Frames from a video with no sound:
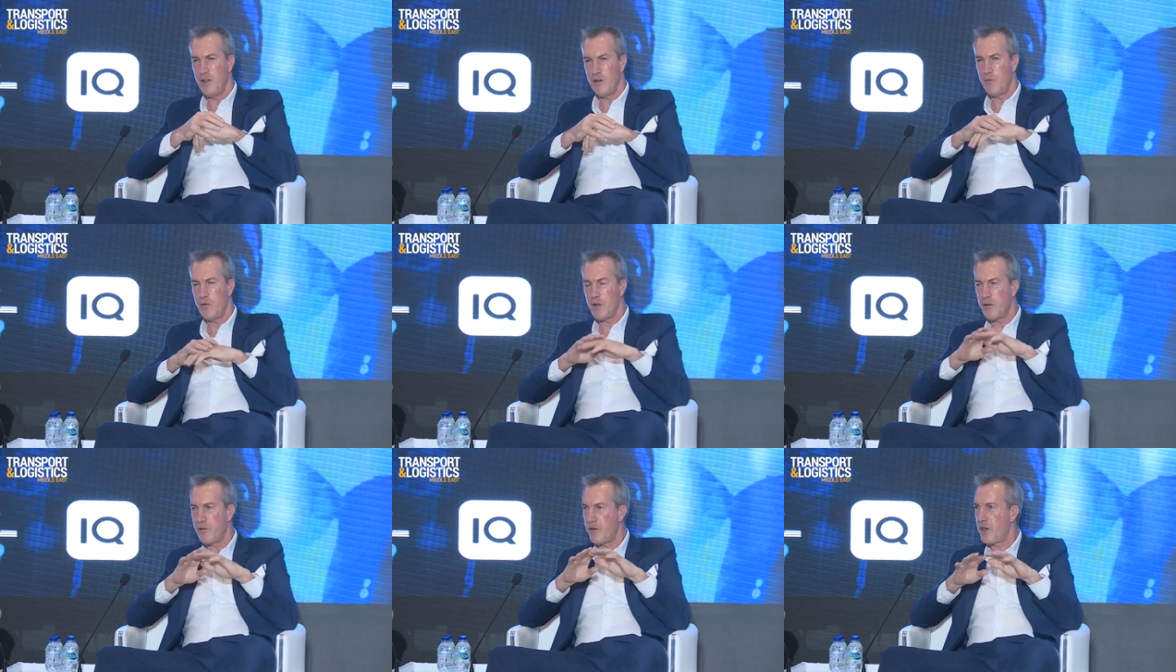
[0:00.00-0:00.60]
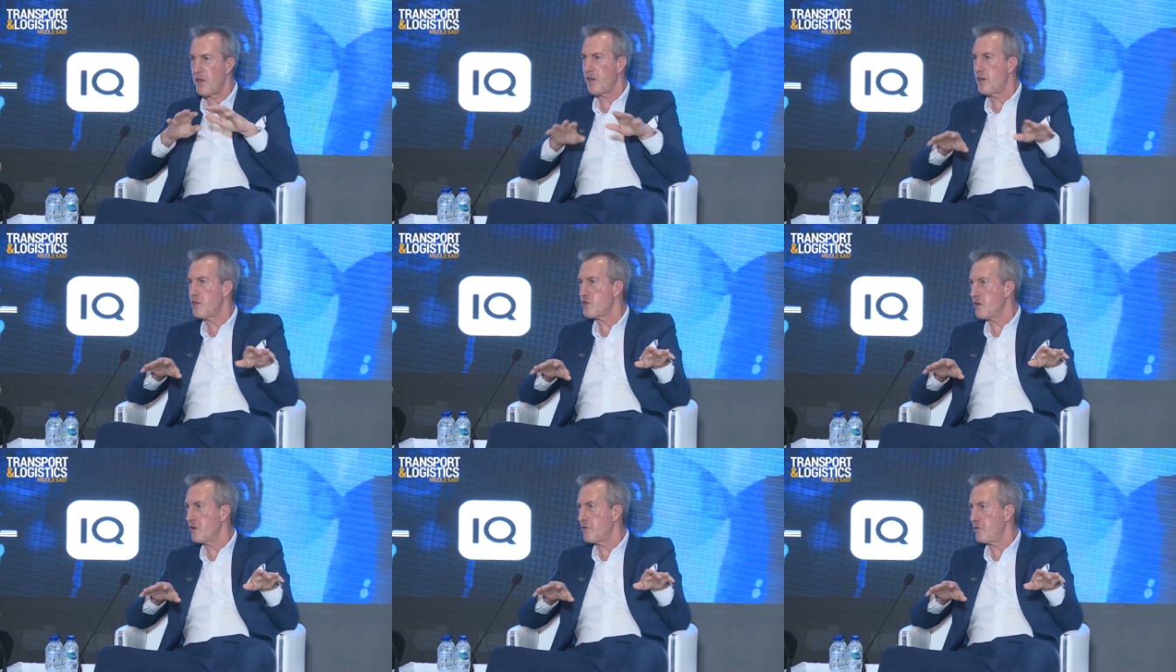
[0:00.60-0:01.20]
We are very
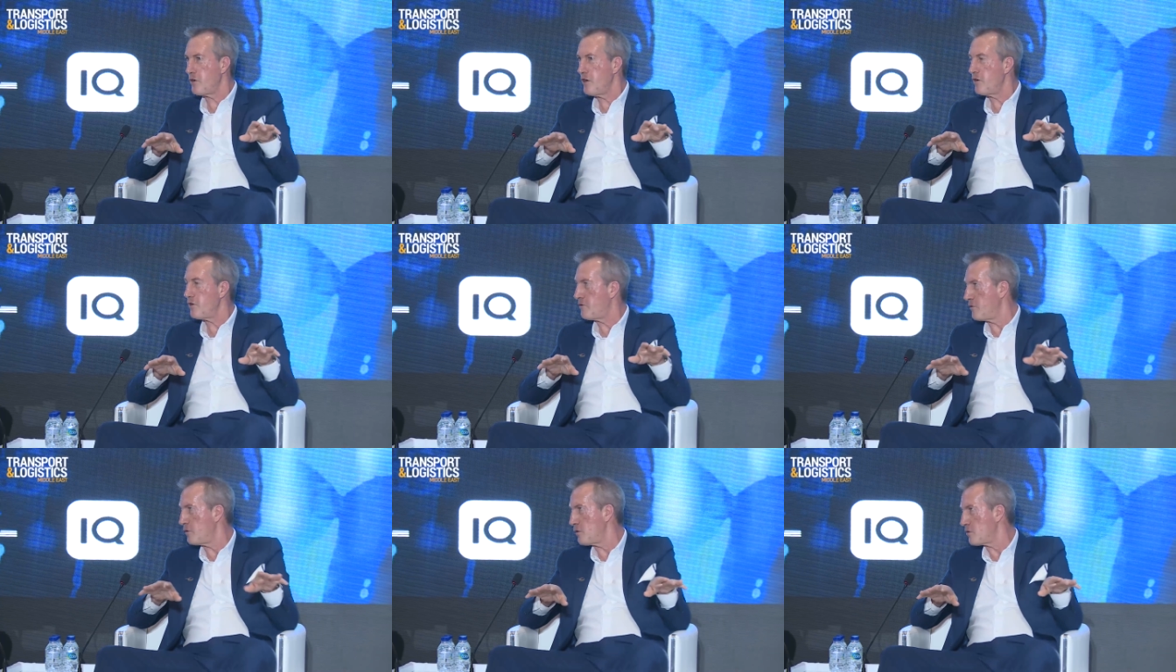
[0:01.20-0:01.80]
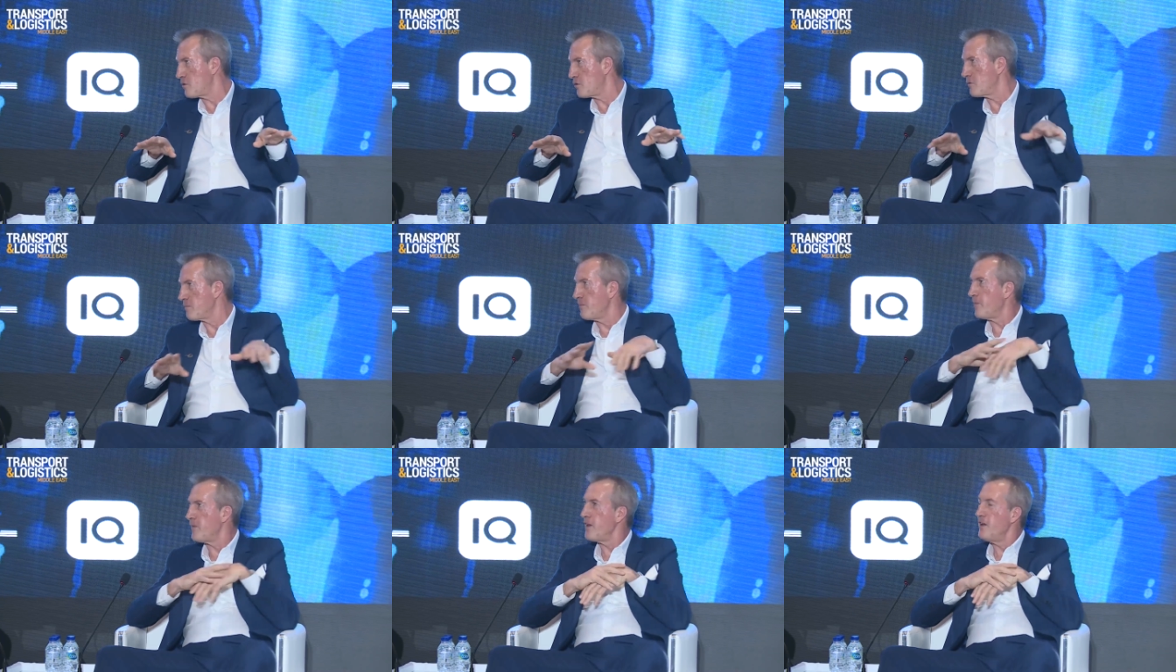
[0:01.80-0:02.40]
risk adverse,
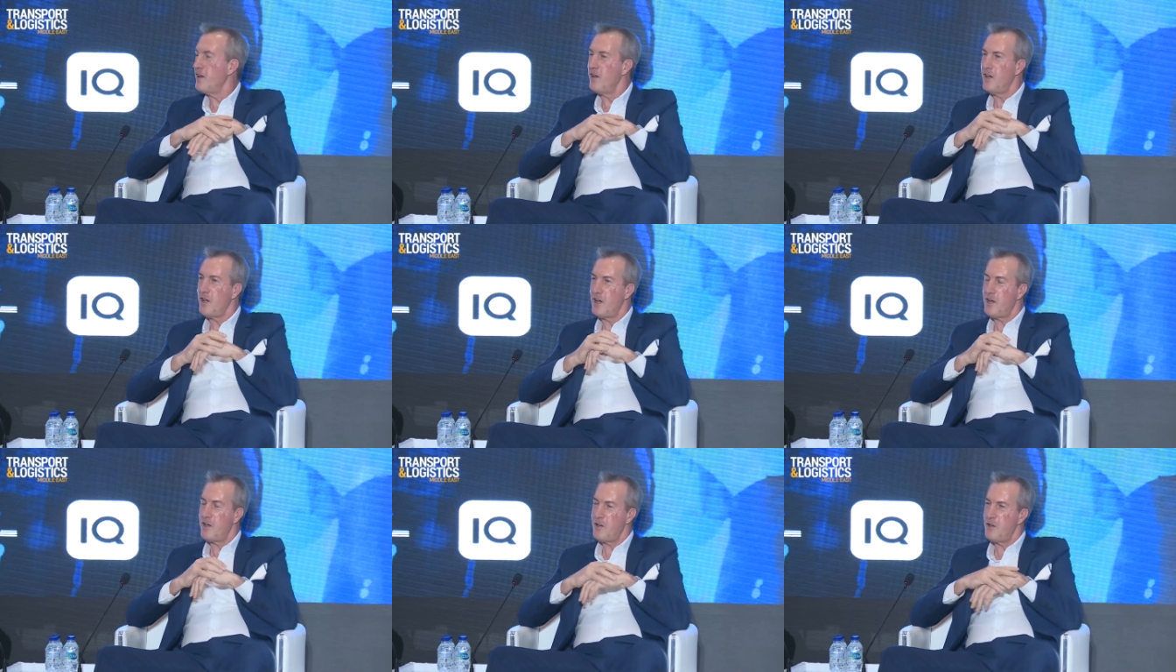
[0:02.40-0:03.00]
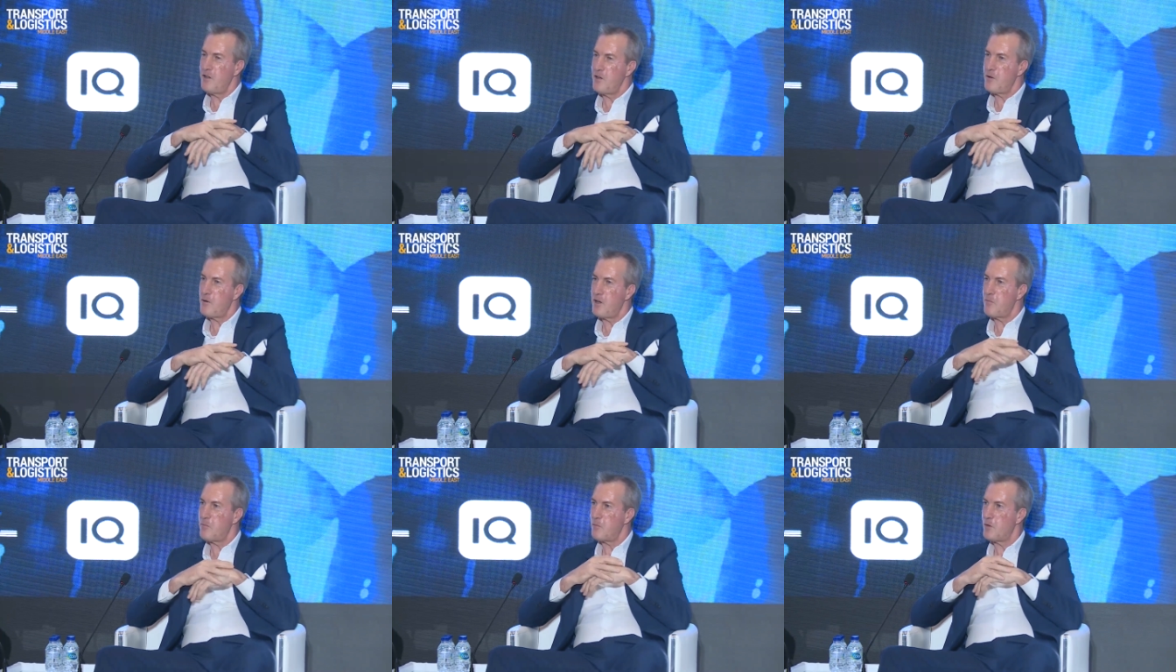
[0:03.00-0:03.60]
and eh,
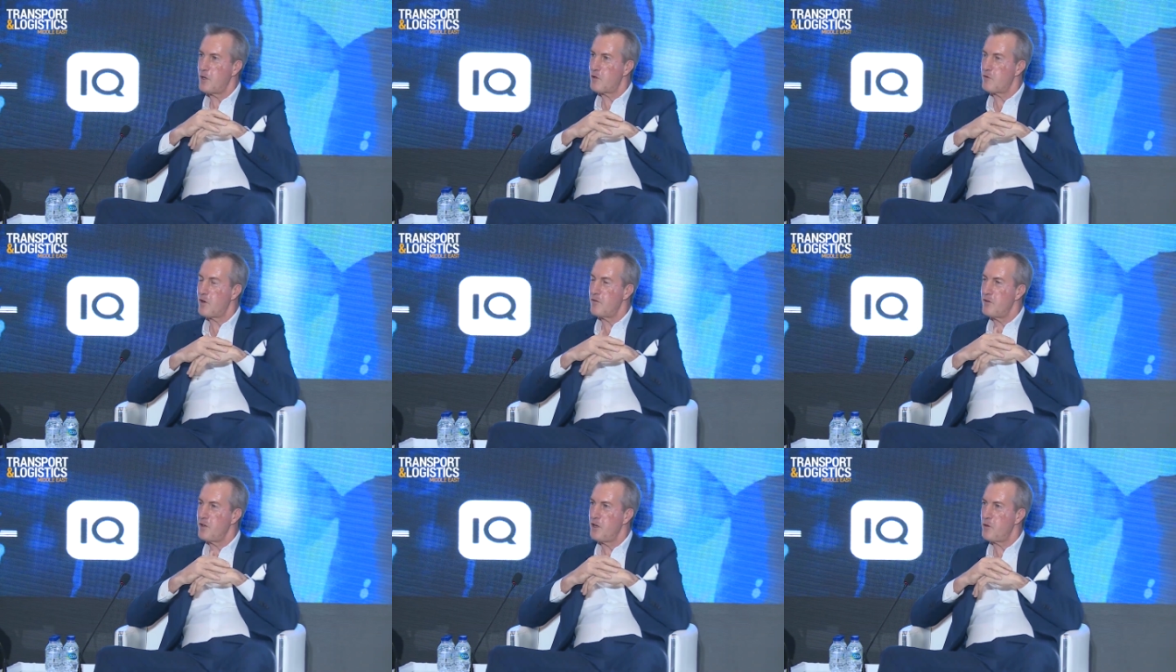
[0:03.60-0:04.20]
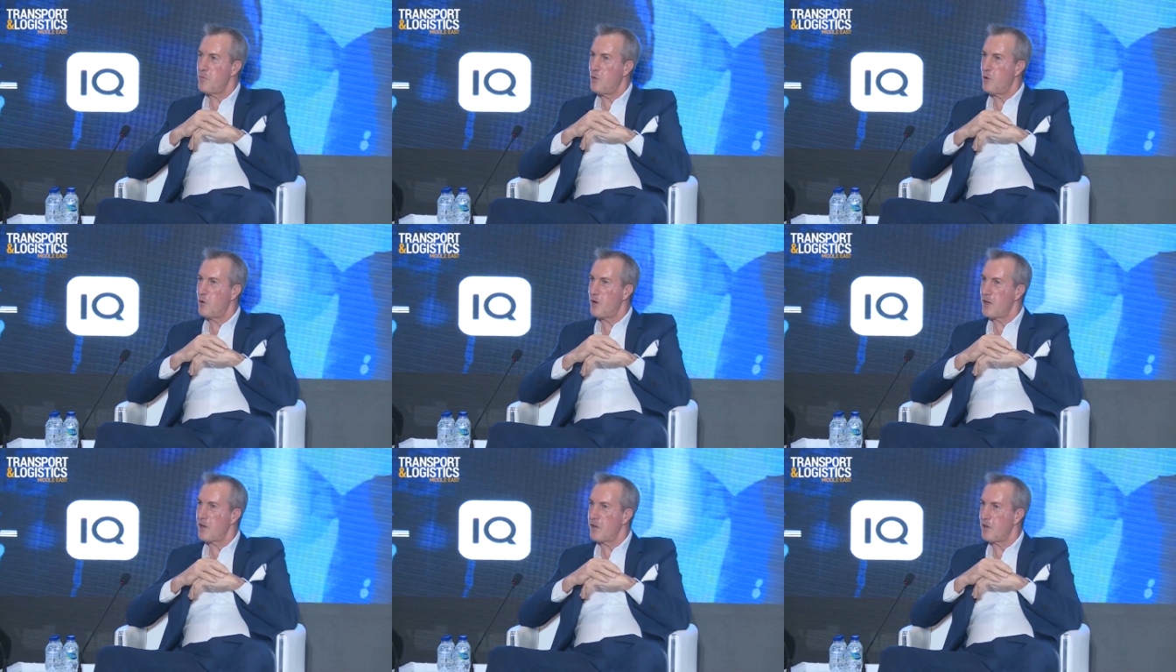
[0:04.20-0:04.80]
that's why we need
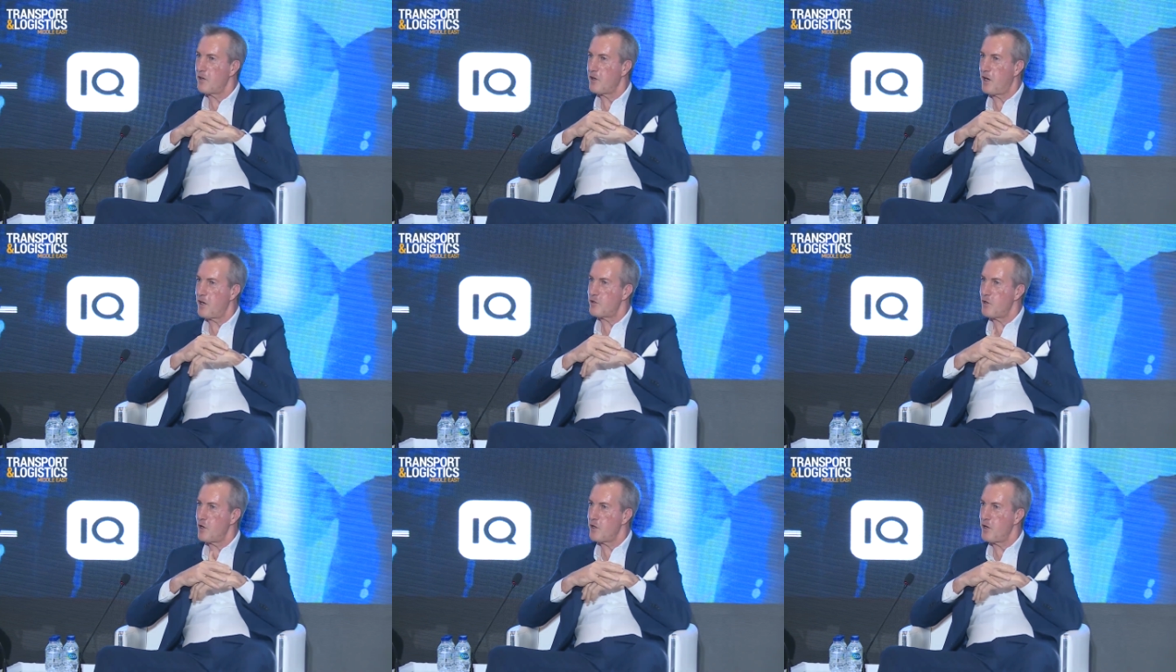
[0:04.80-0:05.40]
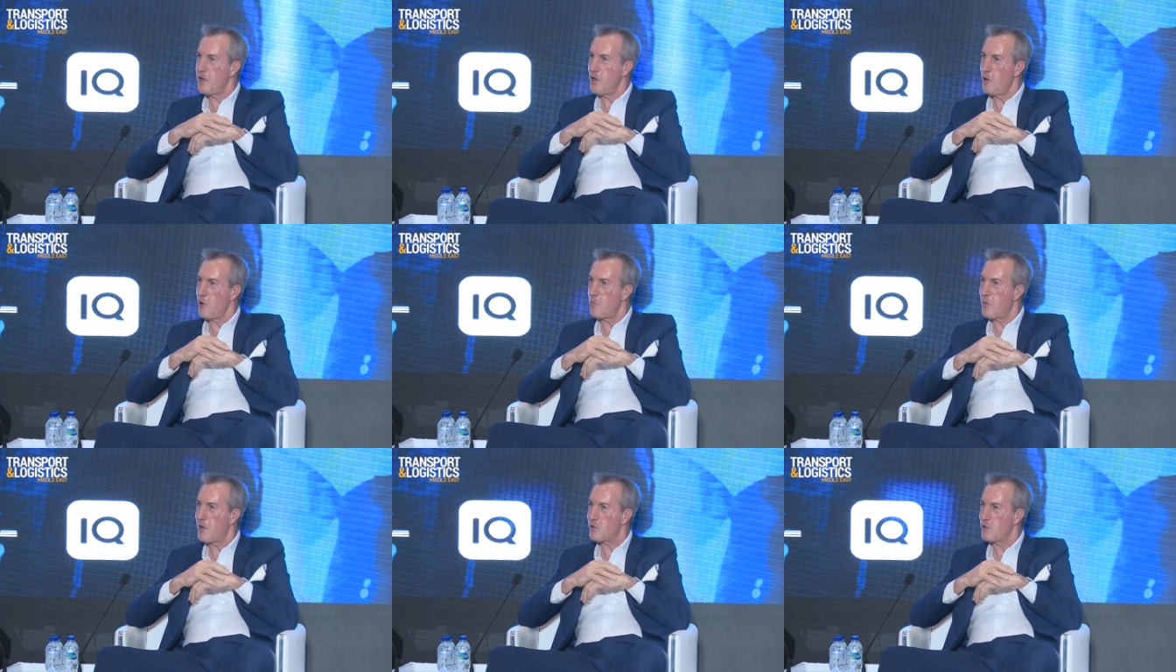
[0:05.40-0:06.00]
more like guys like
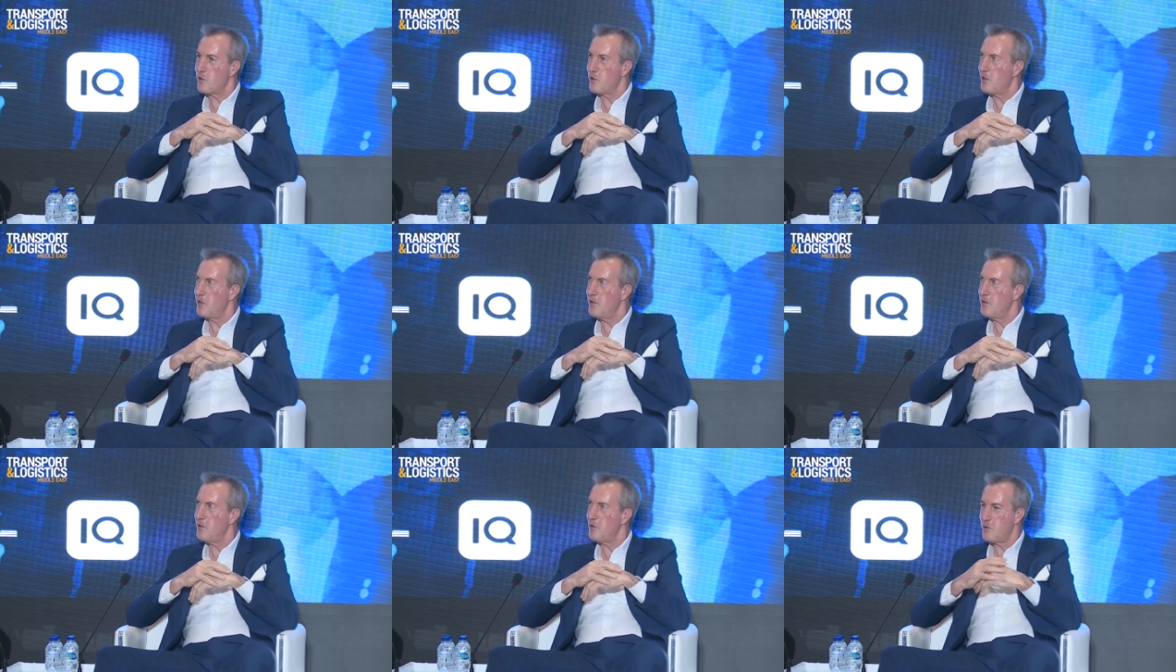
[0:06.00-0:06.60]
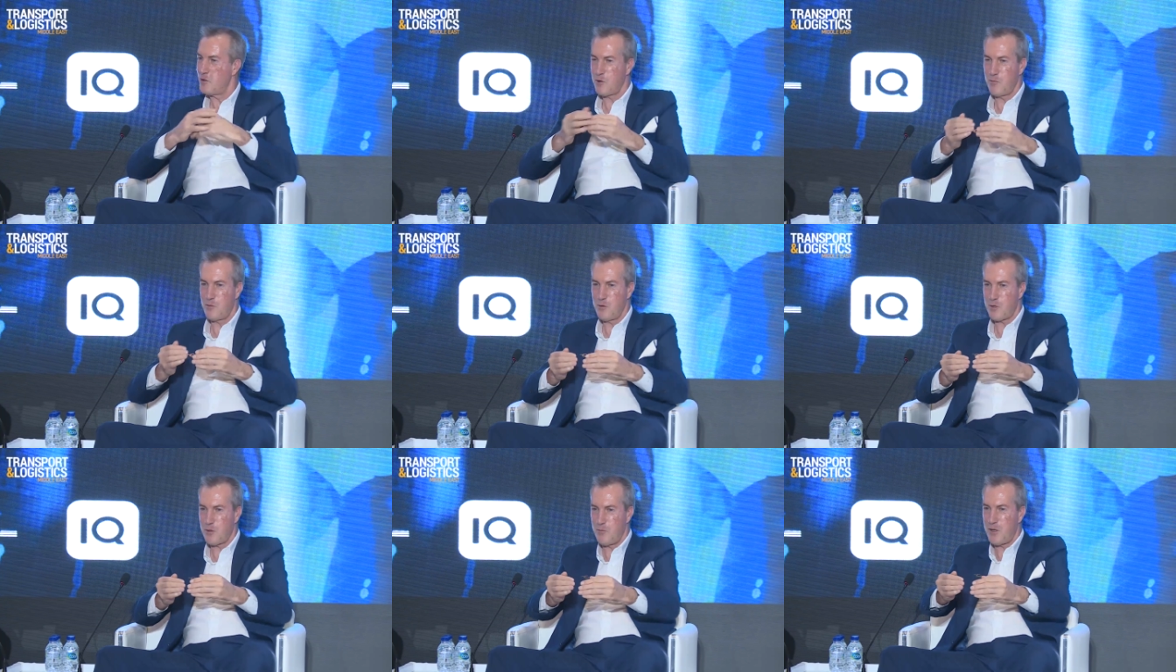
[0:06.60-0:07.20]
Elon Musk to
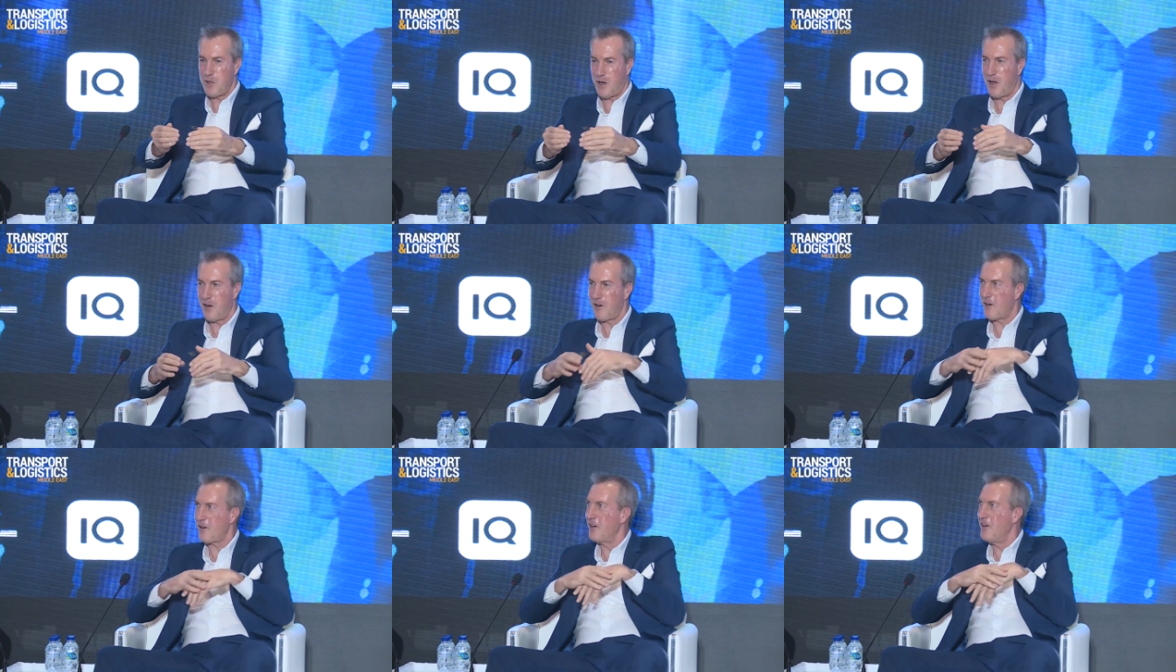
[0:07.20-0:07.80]
push a bit harder